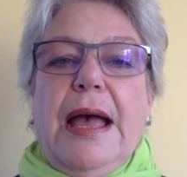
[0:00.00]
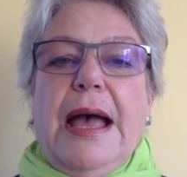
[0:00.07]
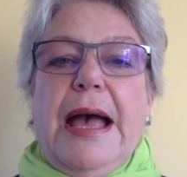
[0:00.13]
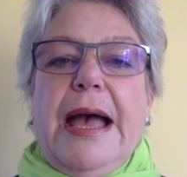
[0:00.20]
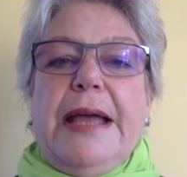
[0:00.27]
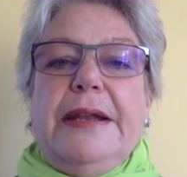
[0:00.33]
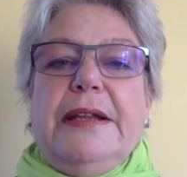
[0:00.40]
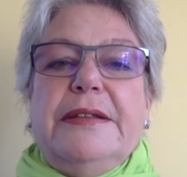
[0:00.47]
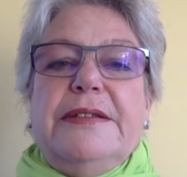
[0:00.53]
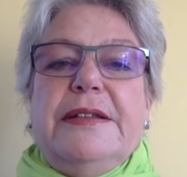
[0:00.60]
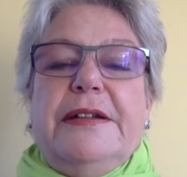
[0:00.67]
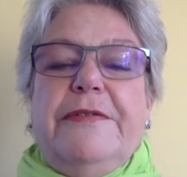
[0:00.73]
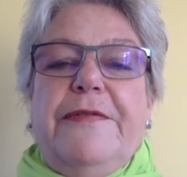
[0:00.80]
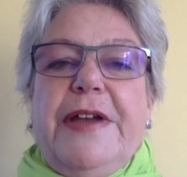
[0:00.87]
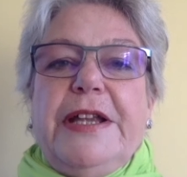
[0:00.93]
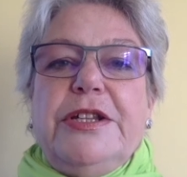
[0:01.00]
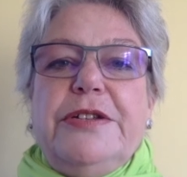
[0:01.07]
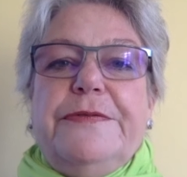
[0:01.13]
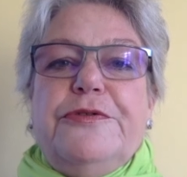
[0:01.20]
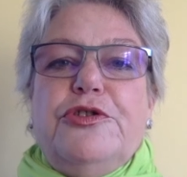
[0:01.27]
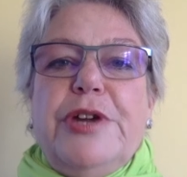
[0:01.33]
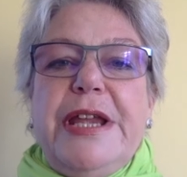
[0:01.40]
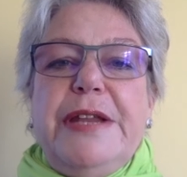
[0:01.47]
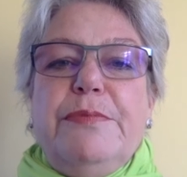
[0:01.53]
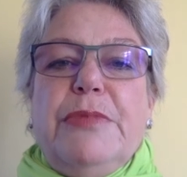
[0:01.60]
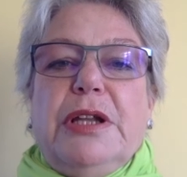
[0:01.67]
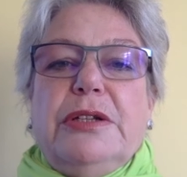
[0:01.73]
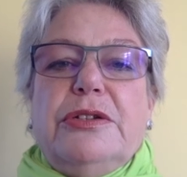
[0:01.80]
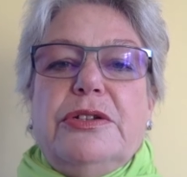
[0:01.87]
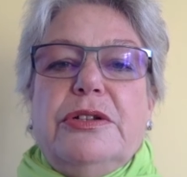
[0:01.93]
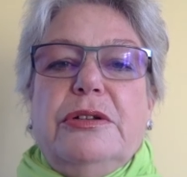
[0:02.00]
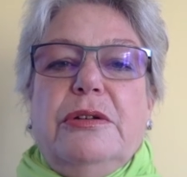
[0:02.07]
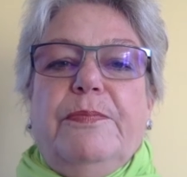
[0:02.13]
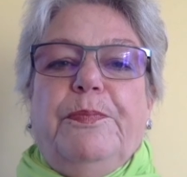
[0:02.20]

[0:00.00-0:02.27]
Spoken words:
And it's an effective treatment